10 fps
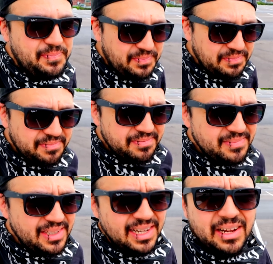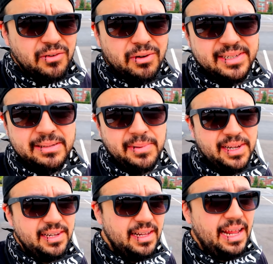yeah of course,
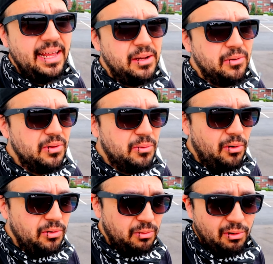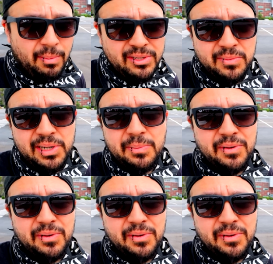anybody and anywhere in the world, you worry a bunch of money.